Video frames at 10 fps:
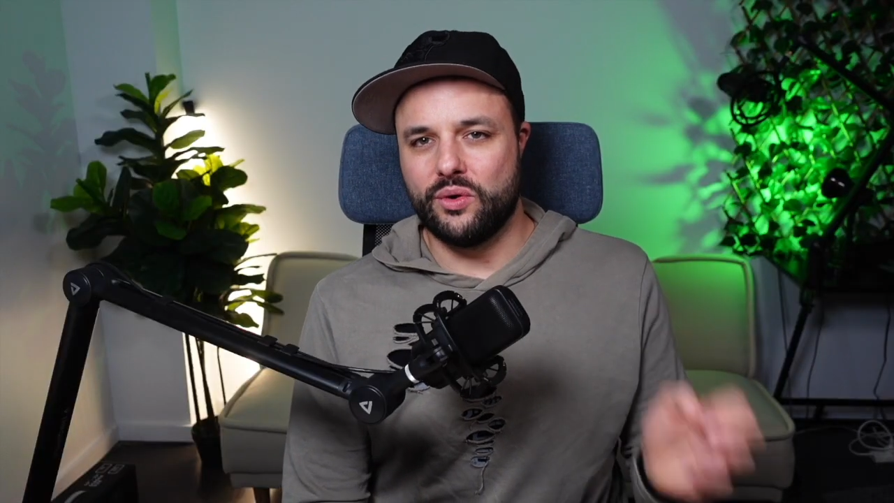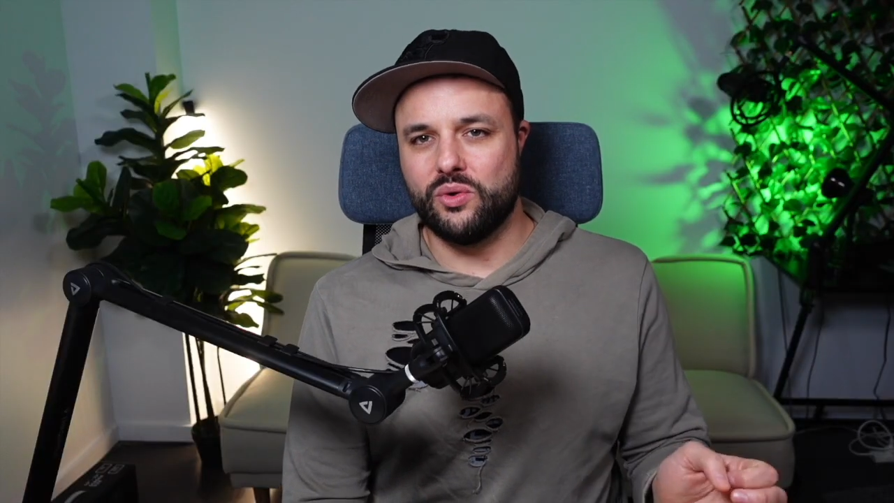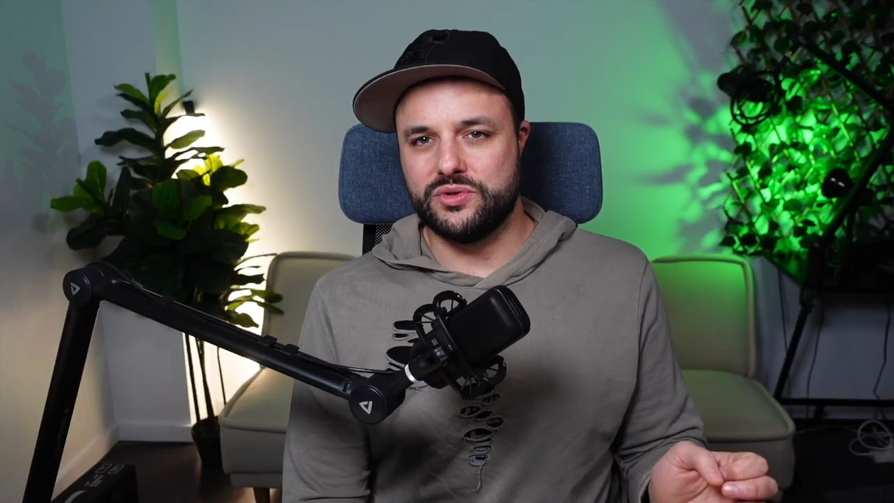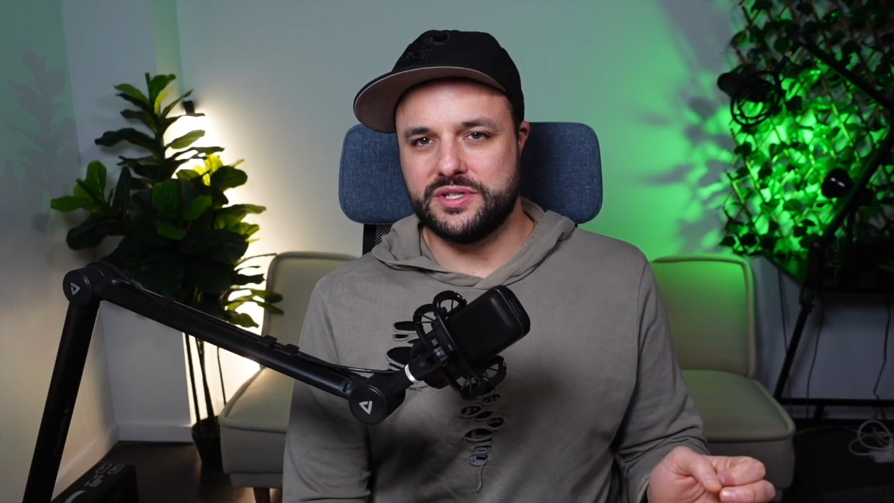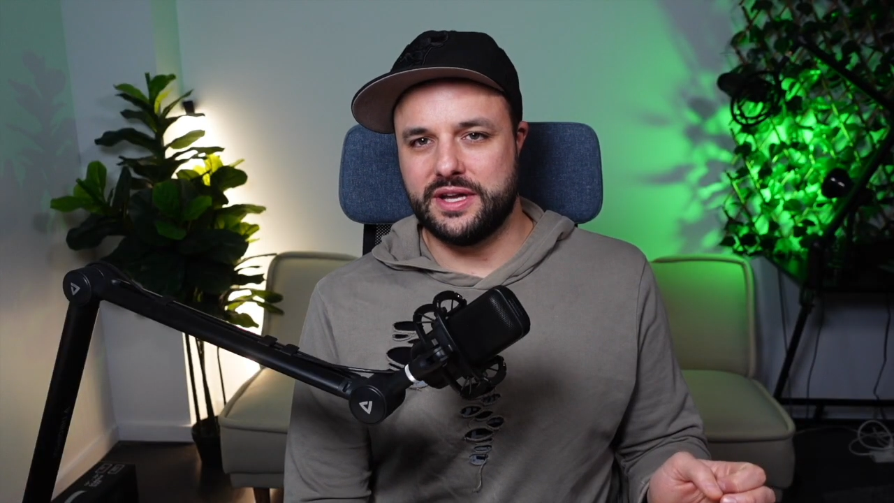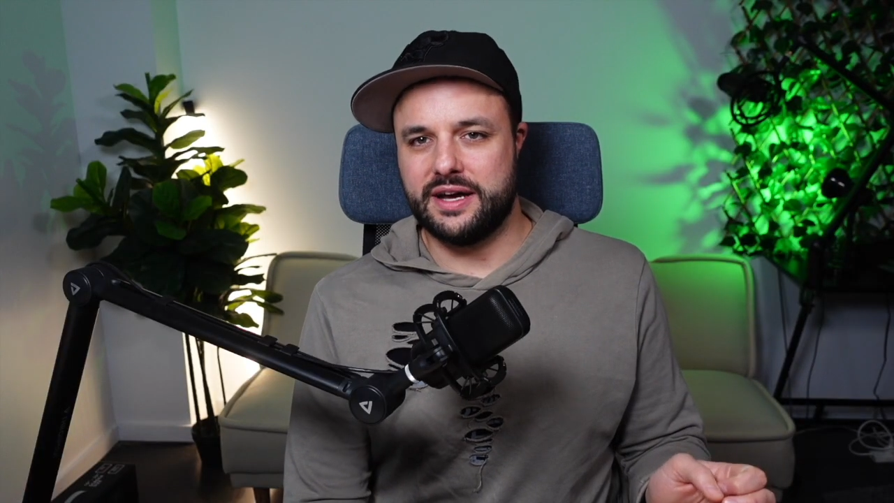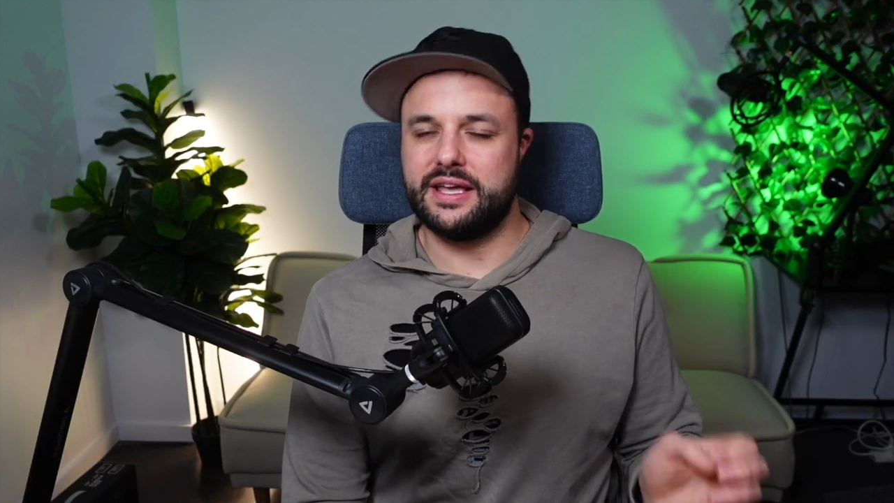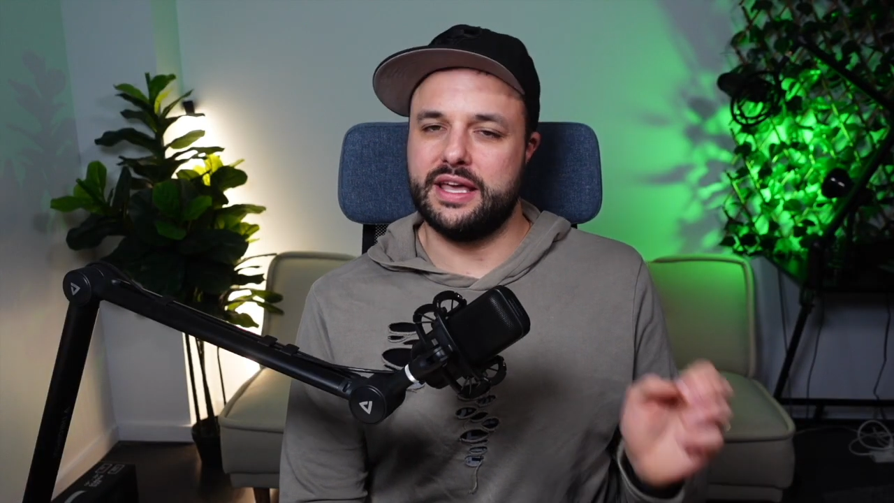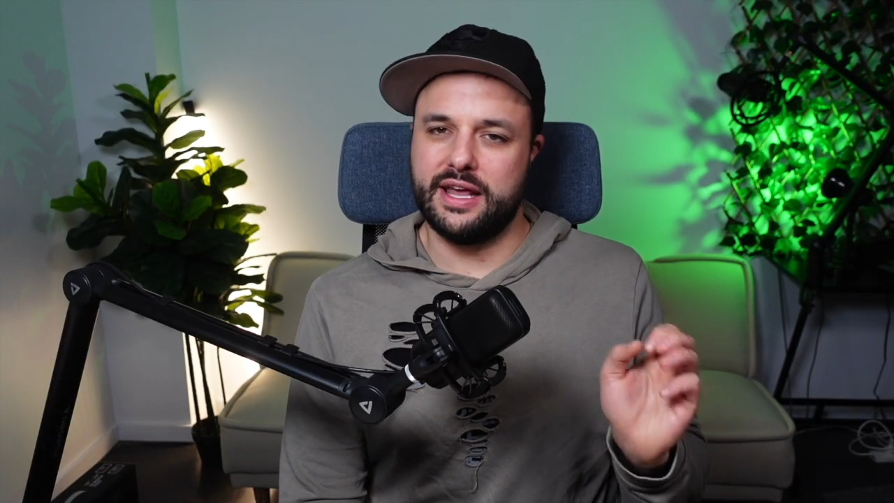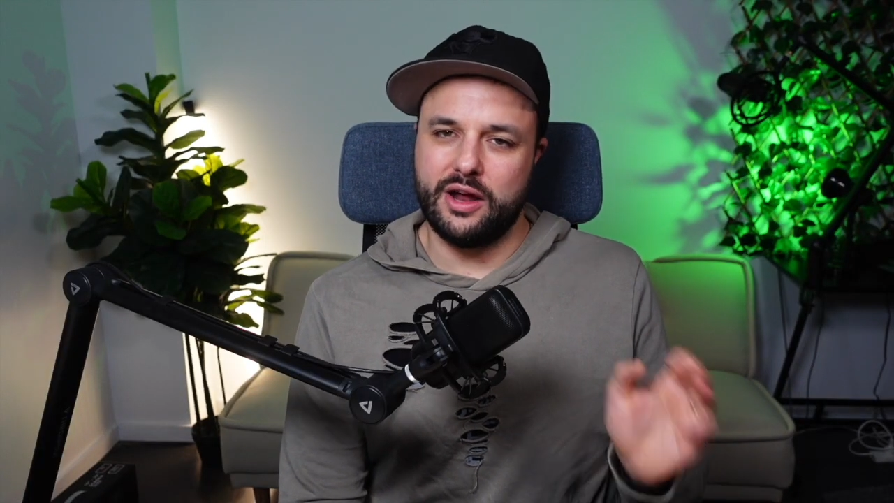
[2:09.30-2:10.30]
We're all
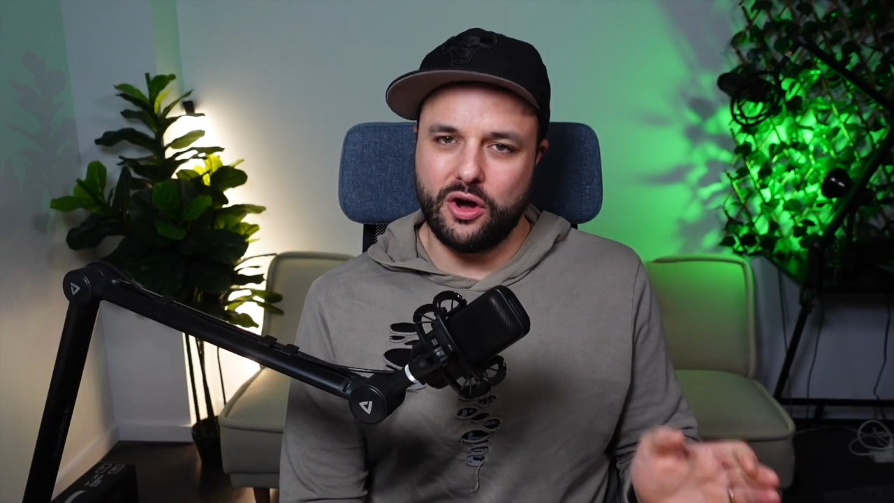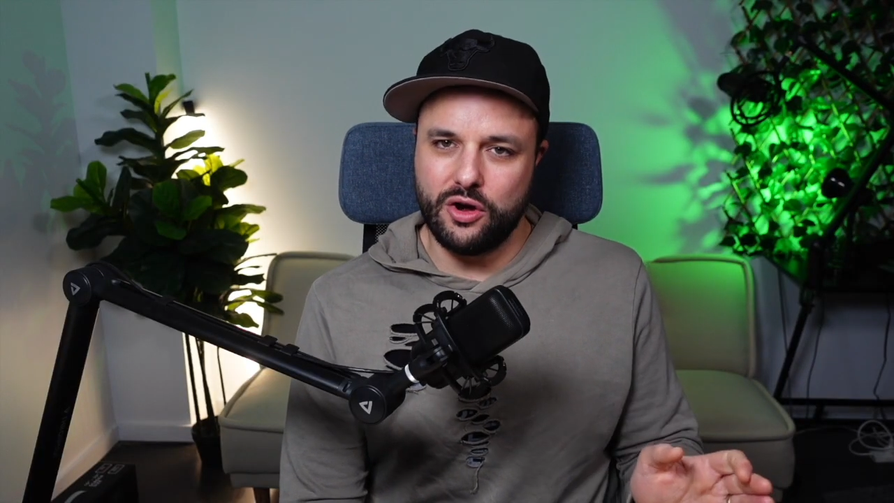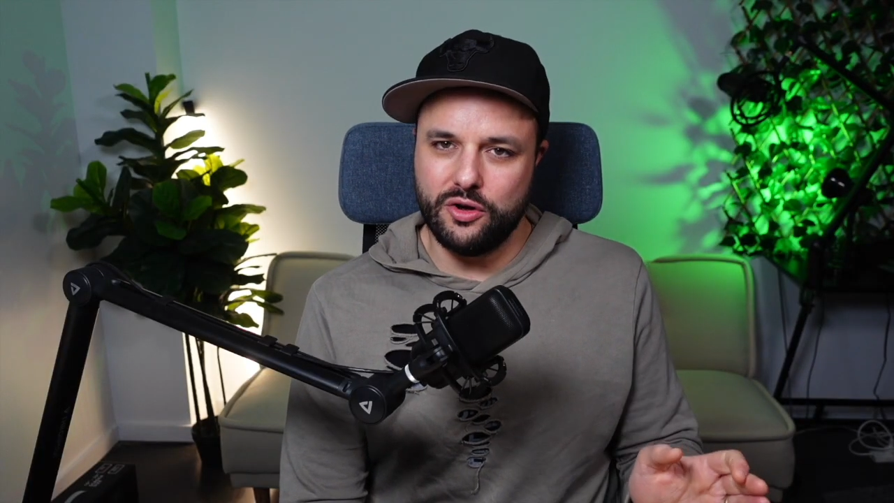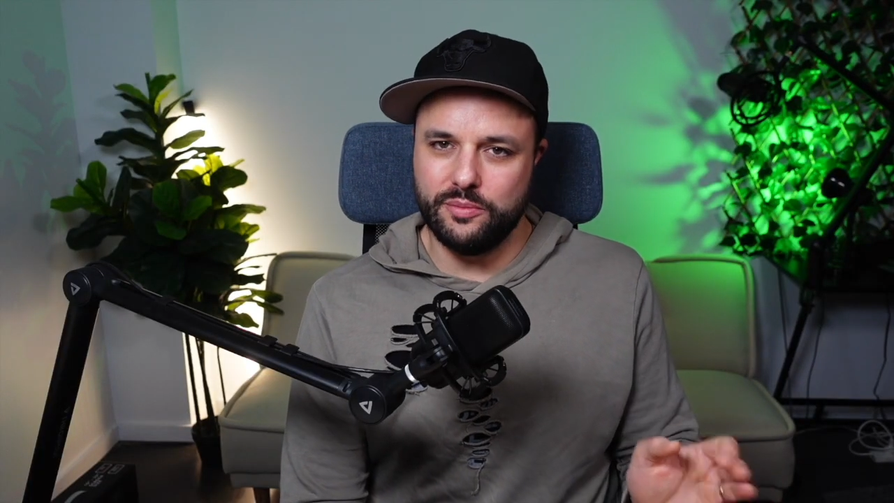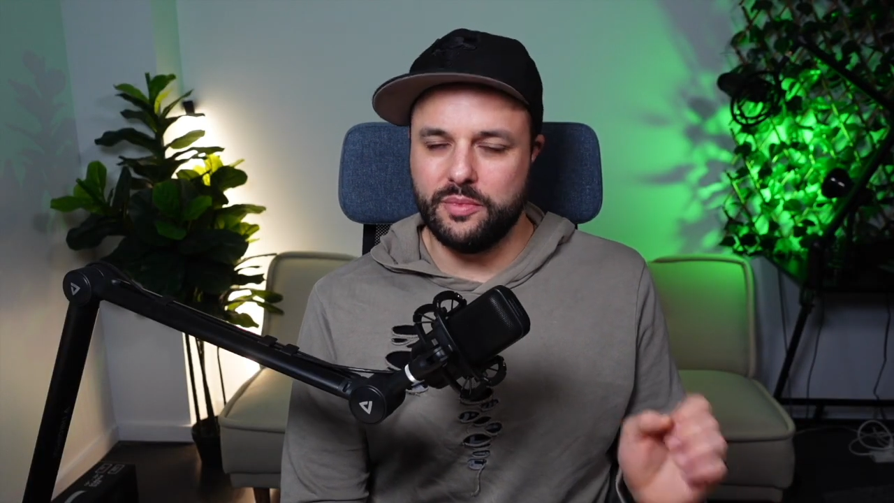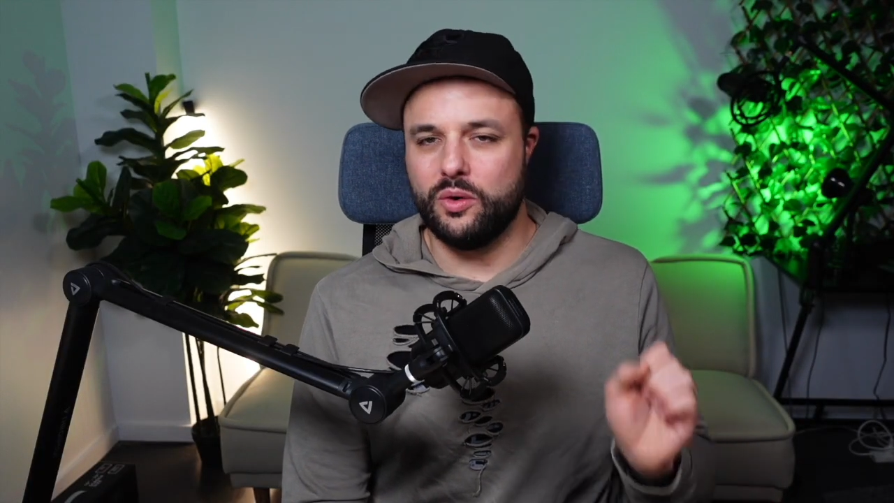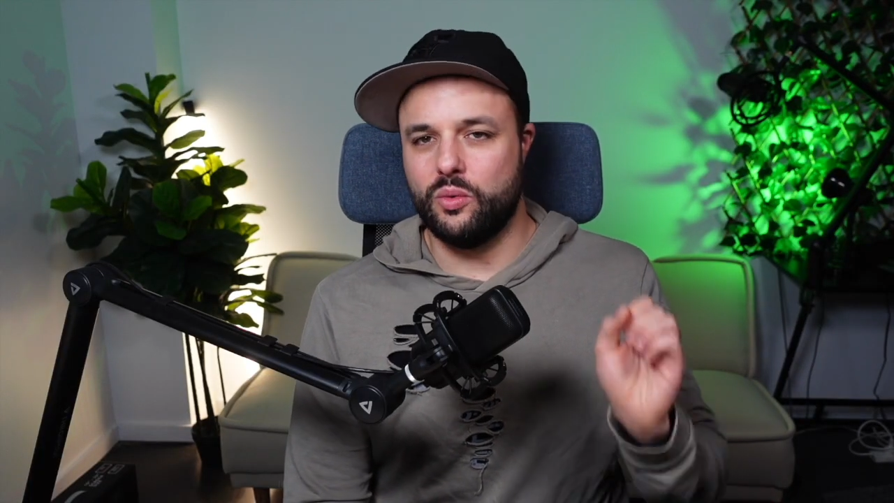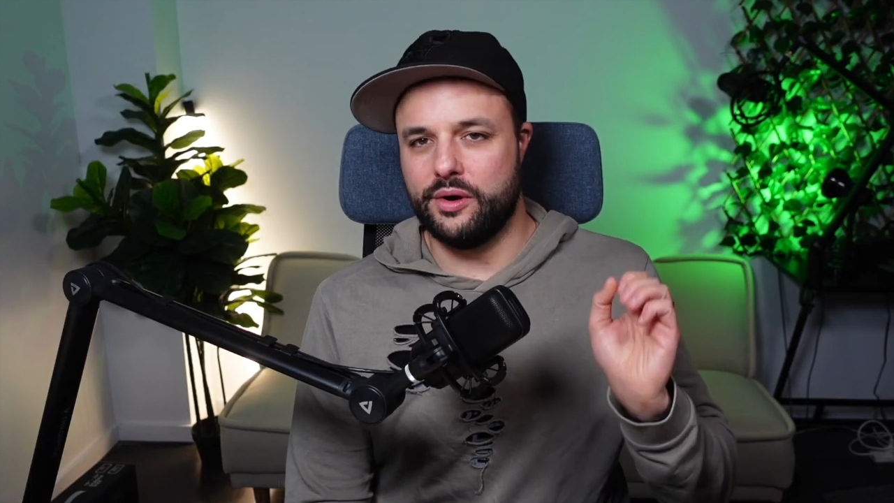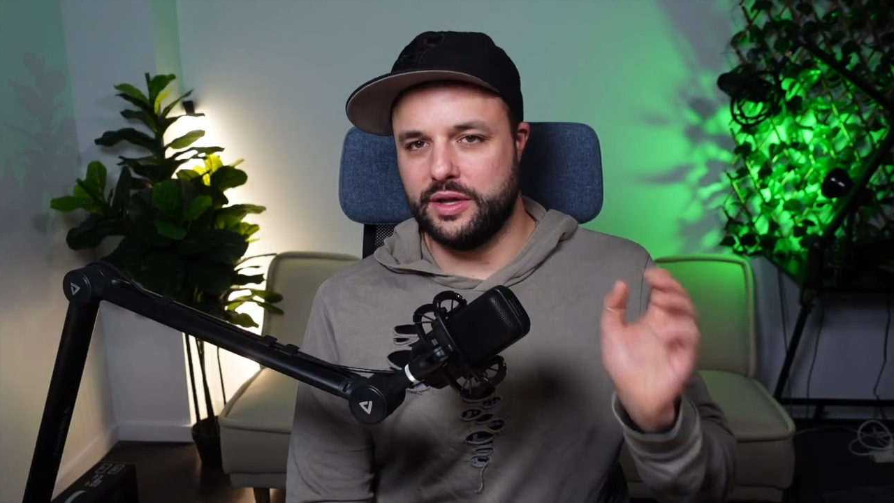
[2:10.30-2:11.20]
stuck at home,